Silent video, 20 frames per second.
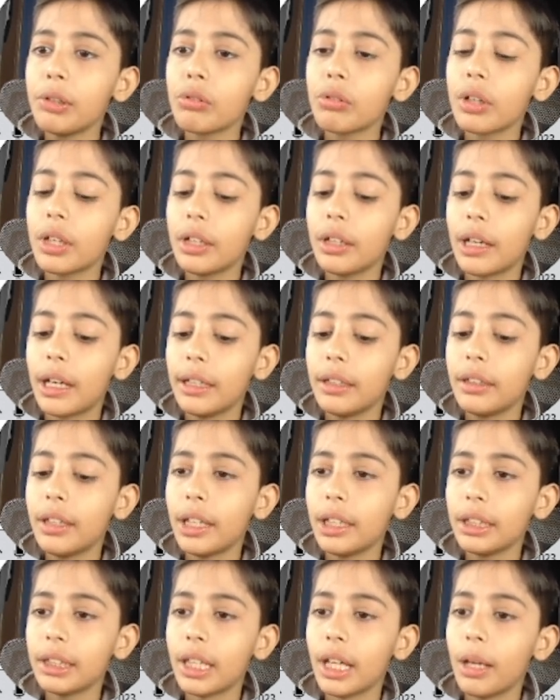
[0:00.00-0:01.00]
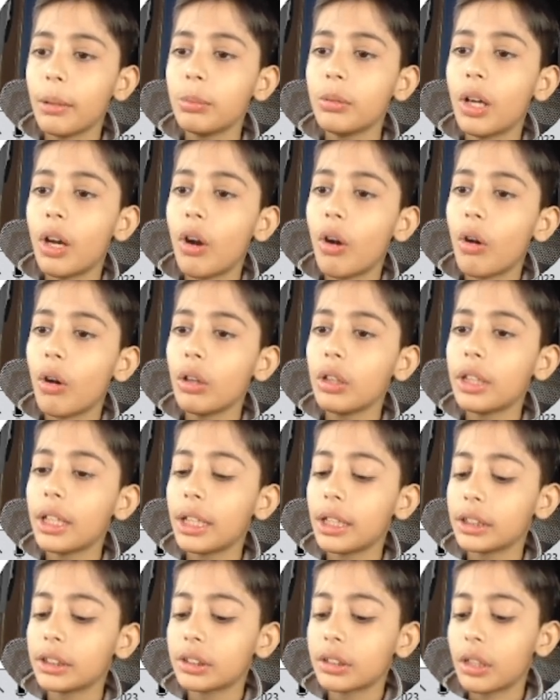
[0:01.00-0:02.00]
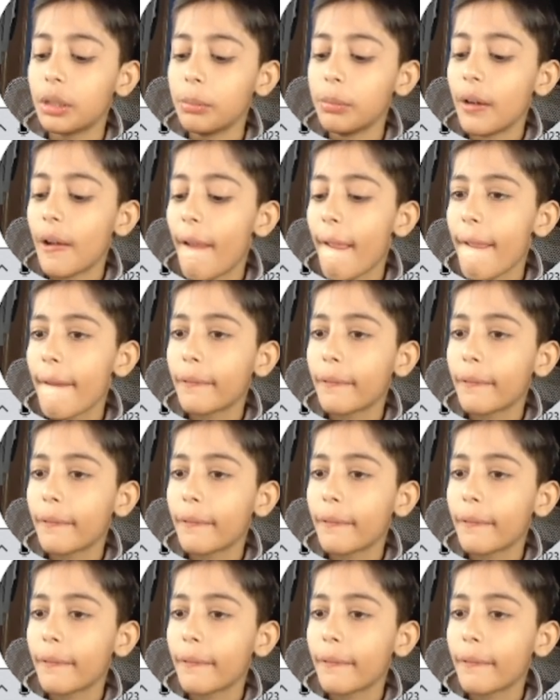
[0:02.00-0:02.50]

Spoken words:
You can write, then tab the all thing is come.